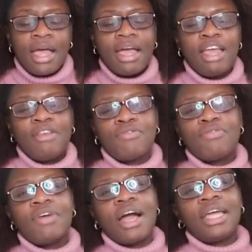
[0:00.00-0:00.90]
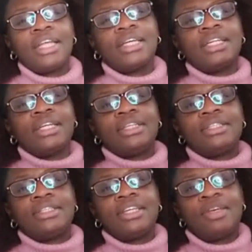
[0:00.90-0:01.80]
And
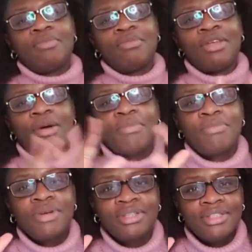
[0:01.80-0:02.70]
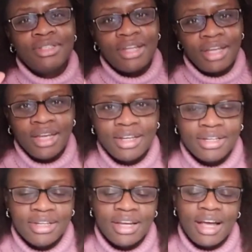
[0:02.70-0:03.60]
finally, tip number
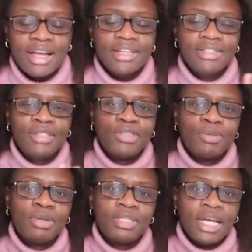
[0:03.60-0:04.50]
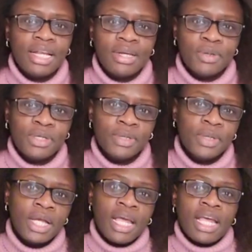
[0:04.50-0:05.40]
10, guys. Tip number
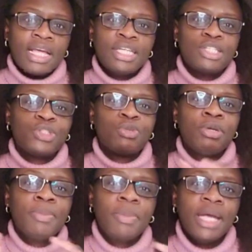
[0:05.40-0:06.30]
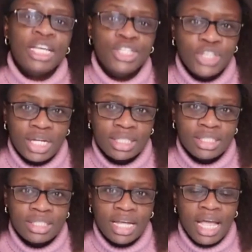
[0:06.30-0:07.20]
10 is to be
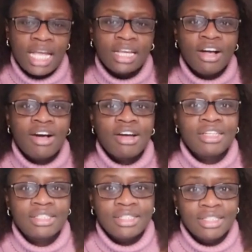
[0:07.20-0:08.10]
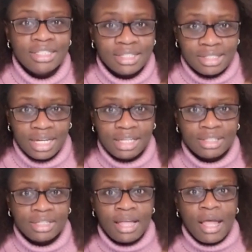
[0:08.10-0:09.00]
patient and
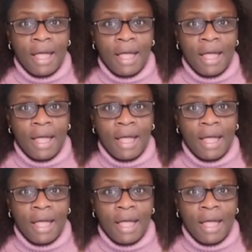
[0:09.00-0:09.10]
consistent.